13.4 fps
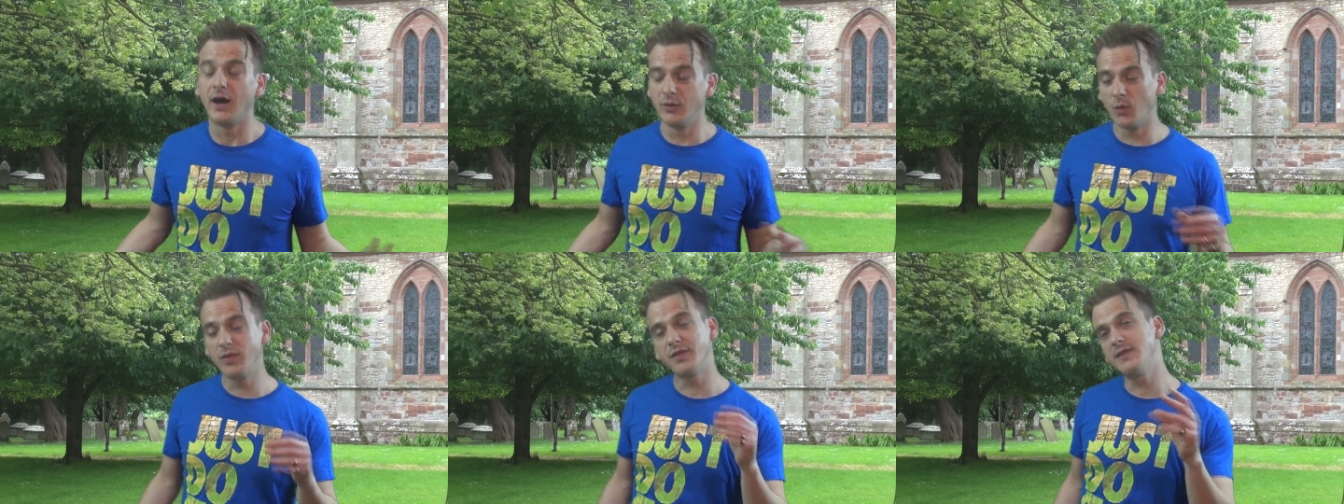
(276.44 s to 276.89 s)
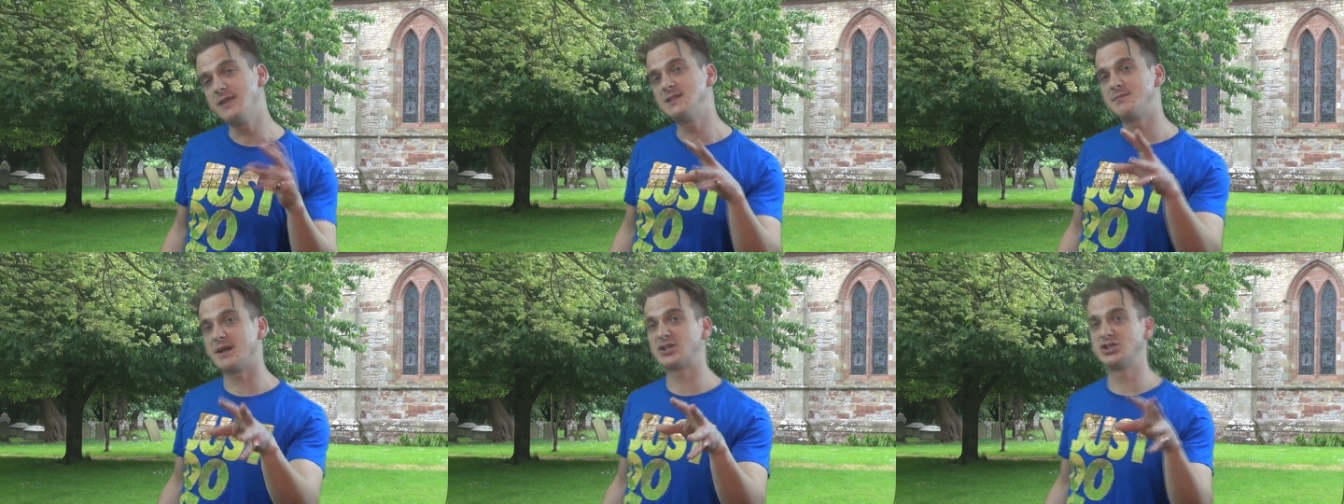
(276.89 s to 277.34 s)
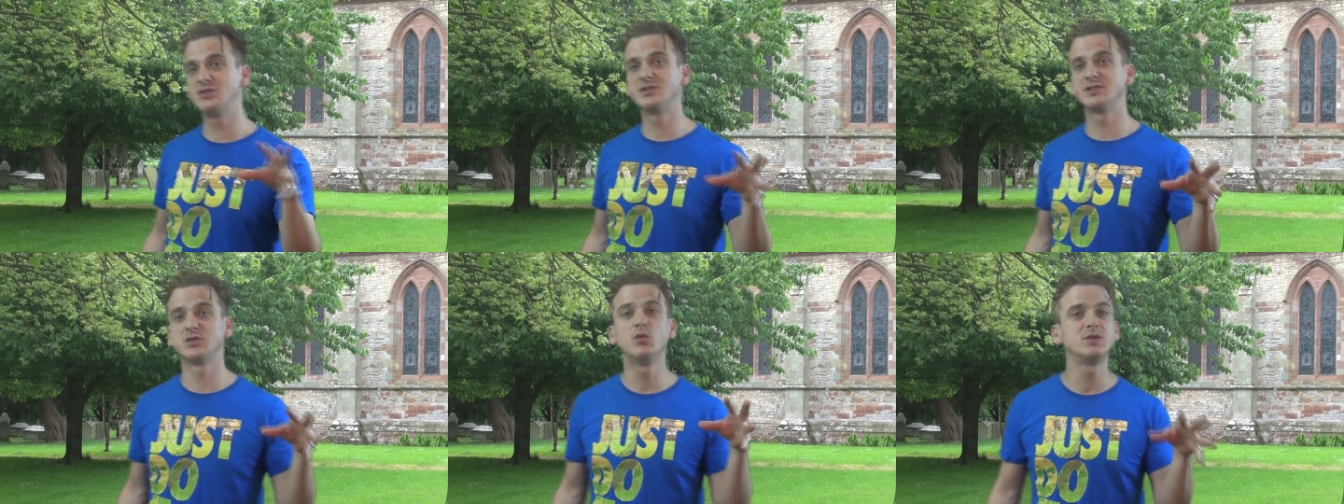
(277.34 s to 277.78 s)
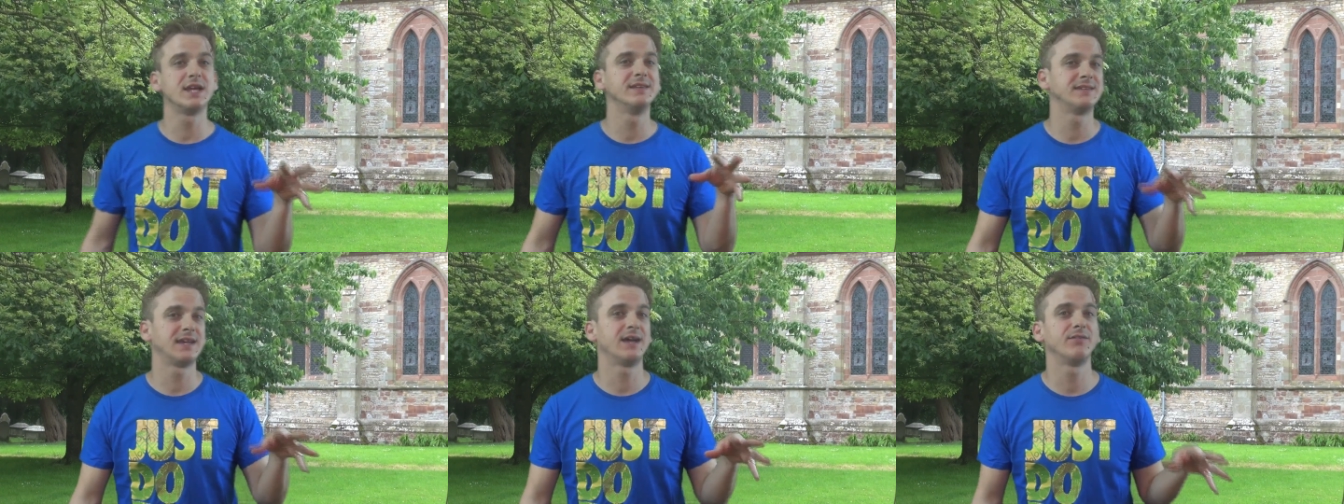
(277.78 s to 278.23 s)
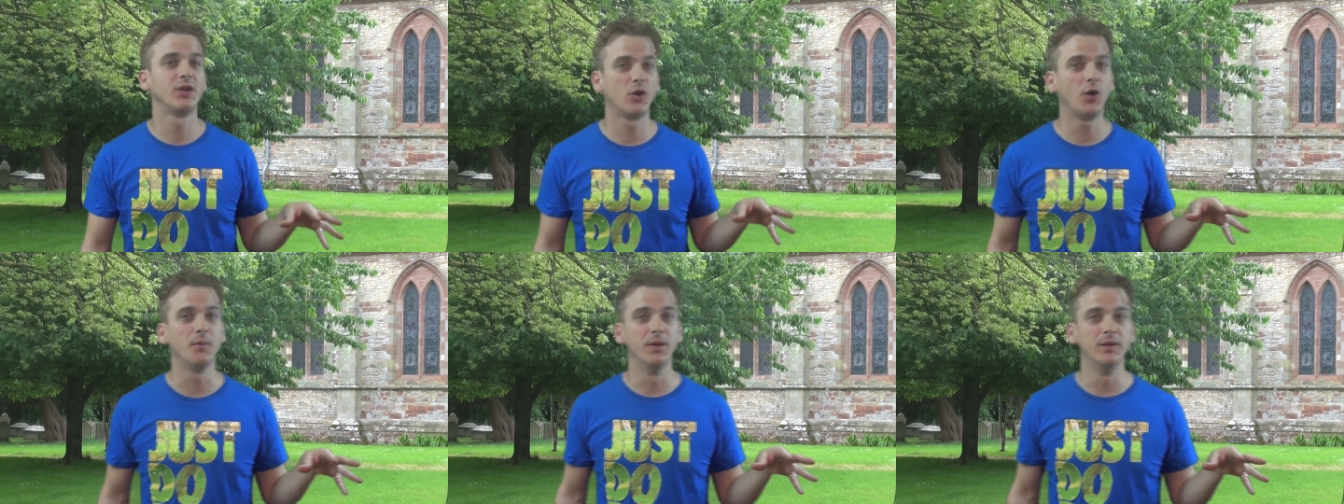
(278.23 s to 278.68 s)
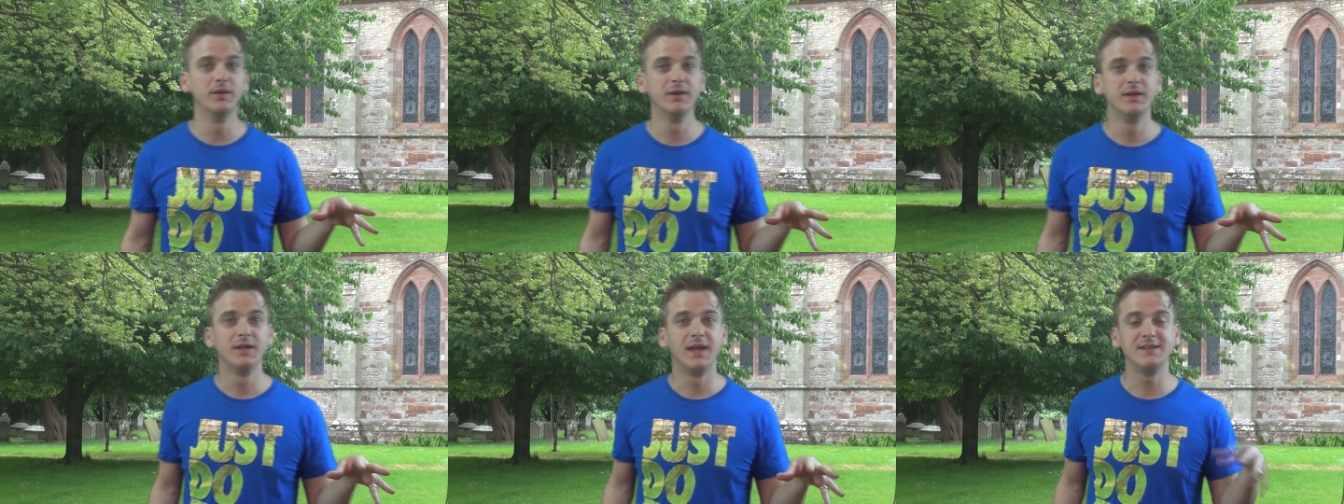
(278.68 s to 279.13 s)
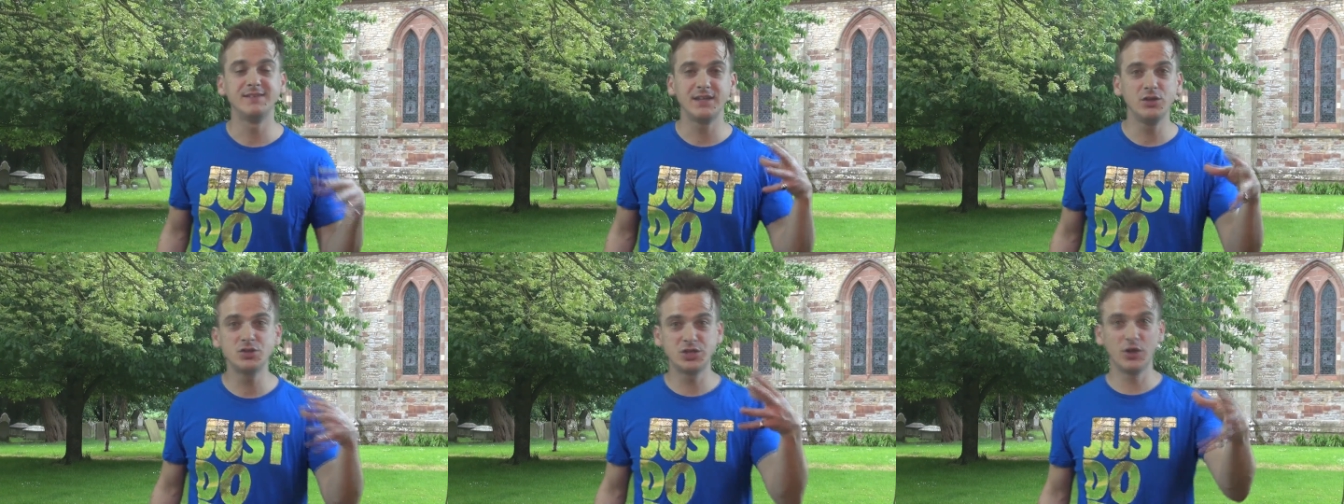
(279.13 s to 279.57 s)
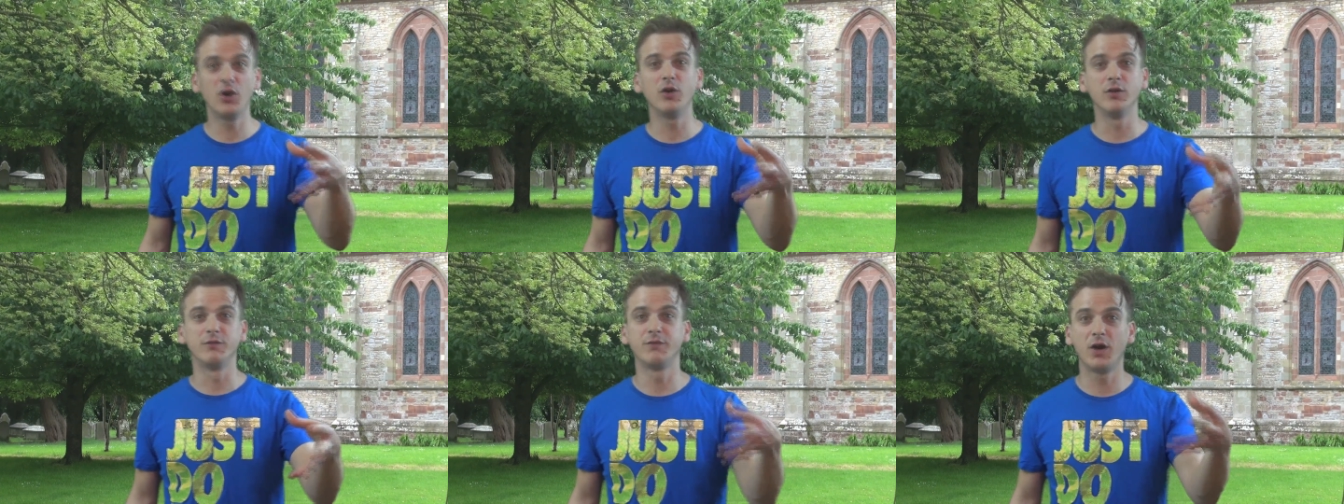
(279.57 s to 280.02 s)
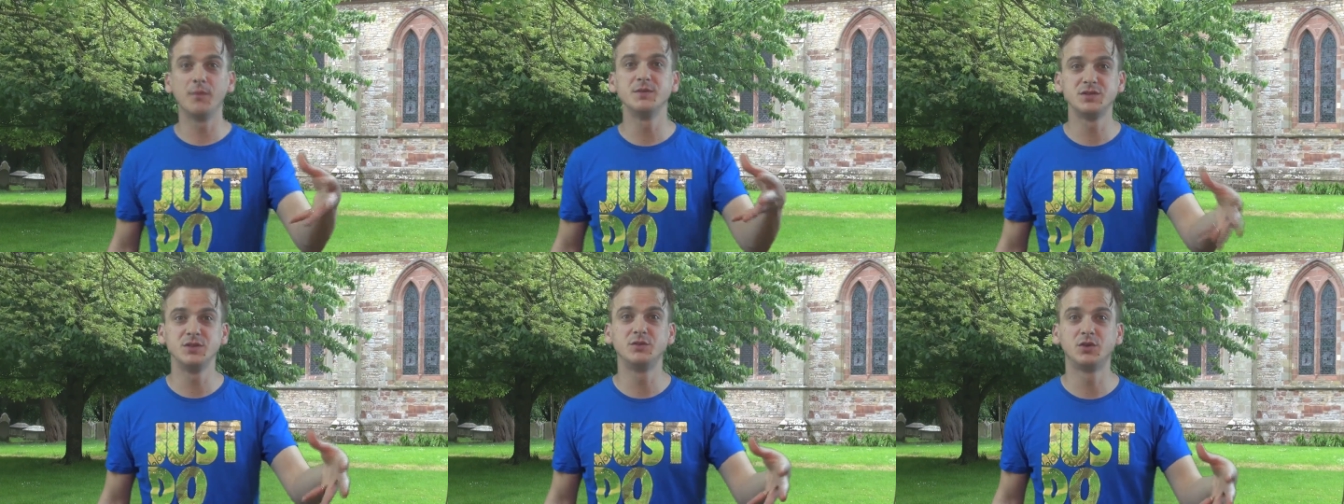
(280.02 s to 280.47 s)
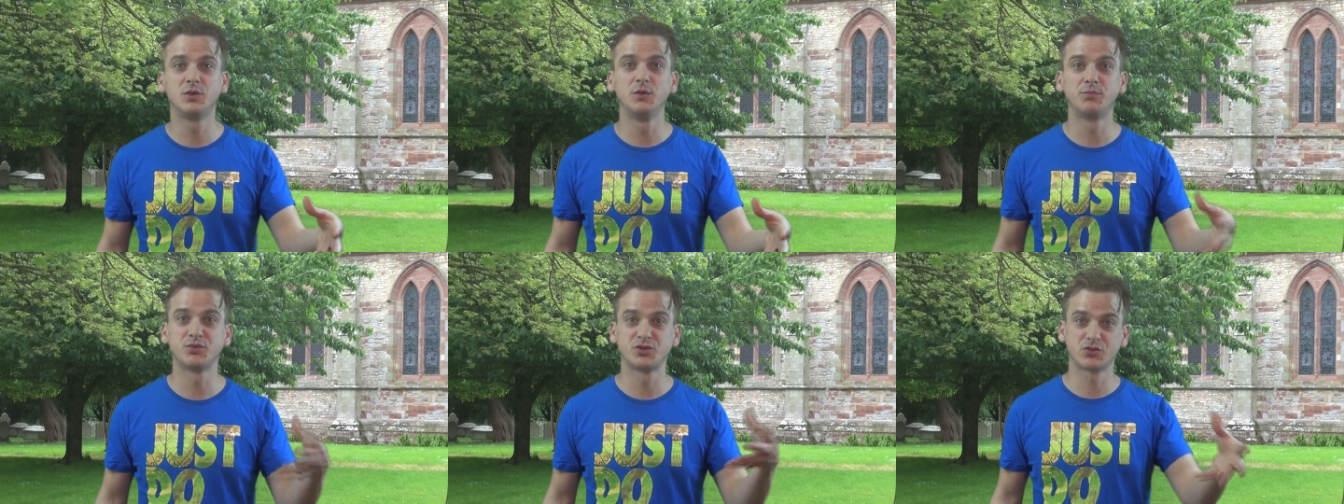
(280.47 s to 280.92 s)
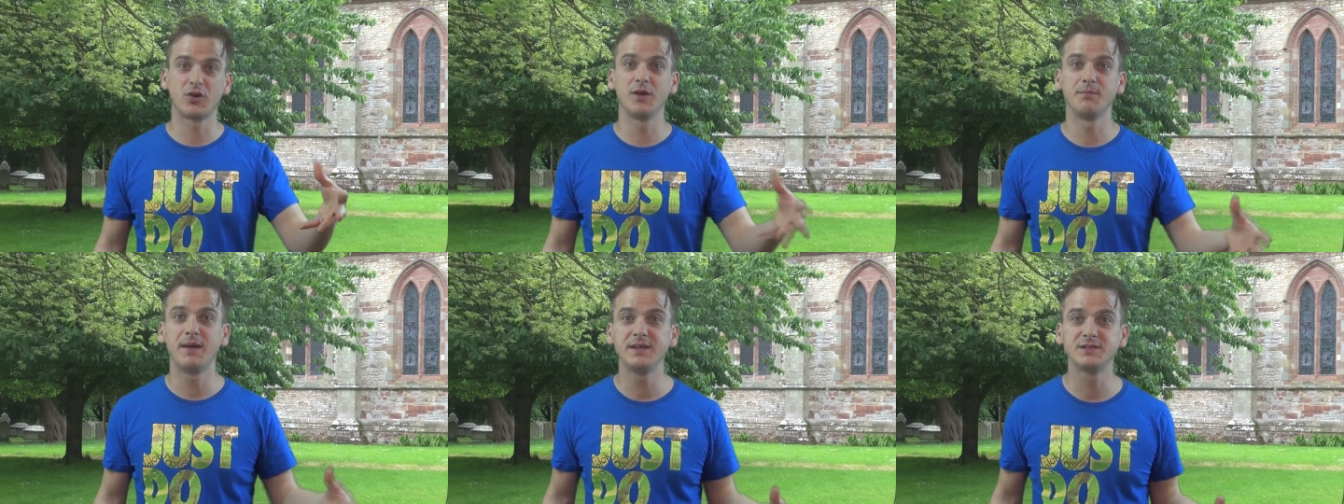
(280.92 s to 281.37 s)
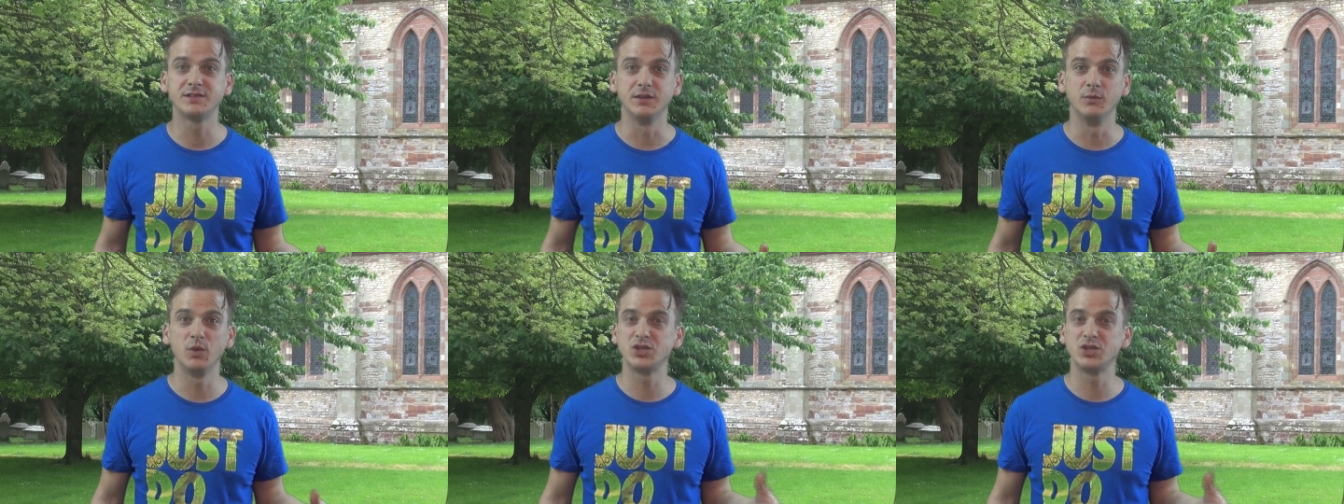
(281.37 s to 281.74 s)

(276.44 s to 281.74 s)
And the one thing these mass shooters all tend to have in common is they're usually on pharmaceutical prescribed medicine,